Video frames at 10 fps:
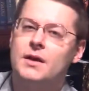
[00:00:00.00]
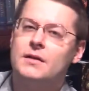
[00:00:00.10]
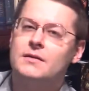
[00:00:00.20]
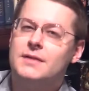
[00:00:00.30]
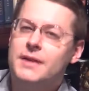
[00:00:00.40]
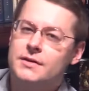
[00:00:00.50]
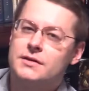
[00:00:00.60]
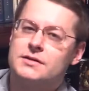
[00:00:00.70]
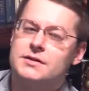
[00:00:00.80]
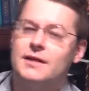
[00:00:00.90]
The
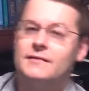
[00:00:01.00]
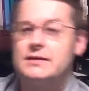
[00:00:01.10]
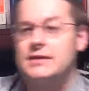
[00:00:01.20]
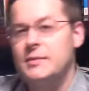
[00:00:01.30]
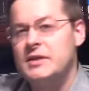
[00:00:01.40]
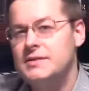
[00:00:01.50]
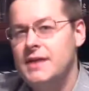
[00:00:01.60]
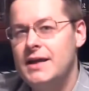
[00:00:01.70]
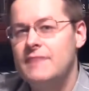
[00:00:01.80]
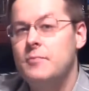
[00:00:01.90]
leaders of the Islamic
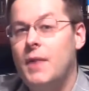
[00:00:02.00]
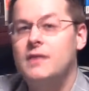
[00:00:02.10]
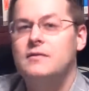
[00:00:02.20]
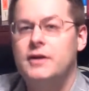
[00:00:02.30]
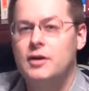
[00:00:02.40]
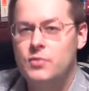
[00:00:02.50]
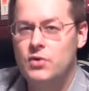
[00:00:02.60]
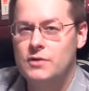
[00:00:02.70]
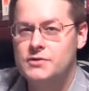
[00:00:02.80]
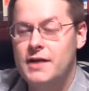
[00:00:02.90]
State have modeled their
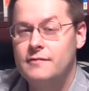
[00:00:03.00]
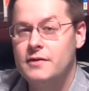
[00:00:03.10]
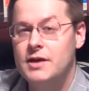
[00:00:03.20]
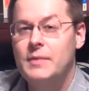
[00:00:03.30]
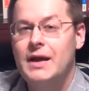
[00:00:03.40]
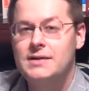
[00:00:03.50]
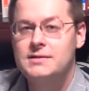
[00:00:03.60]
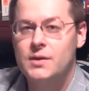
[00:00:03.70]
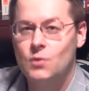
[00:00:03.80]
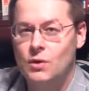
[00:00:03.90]
approach after the
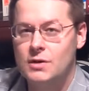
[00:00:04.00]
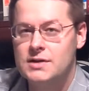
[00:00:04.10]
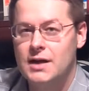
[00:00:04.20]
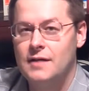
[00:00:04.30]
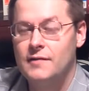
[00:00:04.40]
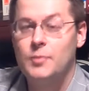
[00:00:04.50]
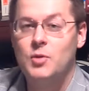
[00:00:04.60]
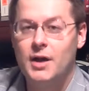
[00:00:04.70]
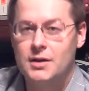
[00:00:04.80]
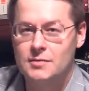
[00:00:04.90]
apostate wars of Abu
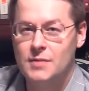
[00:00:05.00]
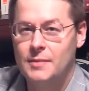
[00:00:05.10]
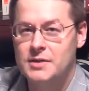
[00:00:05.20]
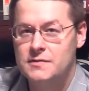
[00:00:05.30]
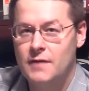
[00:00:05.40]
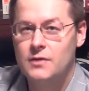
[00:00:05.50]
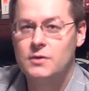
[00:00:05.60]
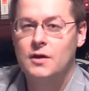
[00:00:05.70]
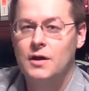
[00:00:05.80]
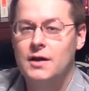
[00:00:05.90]
Bakr, Muhammad's
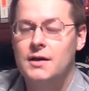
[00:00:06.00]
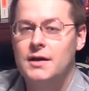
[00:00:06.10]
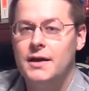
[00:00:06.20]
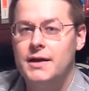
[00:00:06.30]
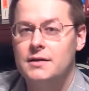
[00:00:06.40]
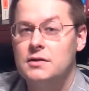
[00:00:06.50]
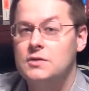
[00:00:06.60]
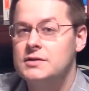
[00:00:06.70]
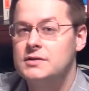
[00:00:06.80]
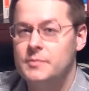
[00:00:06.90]
father-in-law and
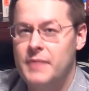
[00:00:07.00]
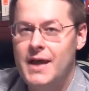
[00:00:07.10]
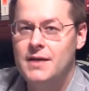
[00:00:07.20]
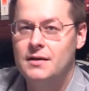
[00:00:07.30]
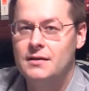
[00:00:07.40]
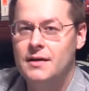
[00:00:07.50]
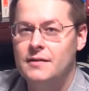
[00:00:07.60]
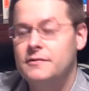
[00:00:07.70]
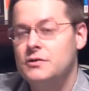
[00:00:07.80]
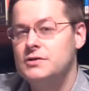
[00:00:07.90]
closest companion, and the
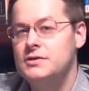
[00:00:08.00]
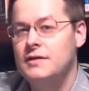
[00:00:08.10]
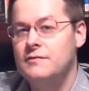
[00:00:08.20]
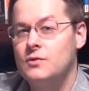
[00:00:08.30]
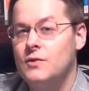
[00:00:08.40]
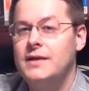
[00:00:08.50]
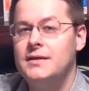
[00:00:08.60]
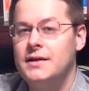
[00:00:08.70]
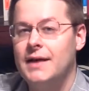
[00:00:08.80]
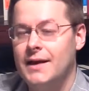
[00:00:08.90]
first of the
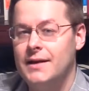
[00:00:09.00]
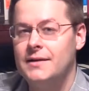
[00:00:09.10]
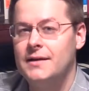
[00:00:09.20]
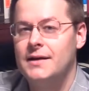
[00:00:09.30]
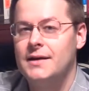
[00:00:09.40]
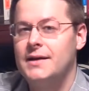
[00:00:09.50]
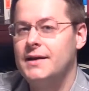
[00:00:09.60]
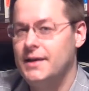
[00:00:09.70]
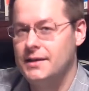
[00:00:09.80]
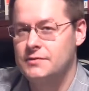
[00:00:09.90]
rightly guided
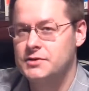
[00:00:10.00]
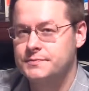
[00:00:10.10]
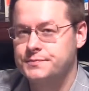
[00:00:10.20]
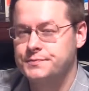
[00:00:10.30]
caliphs.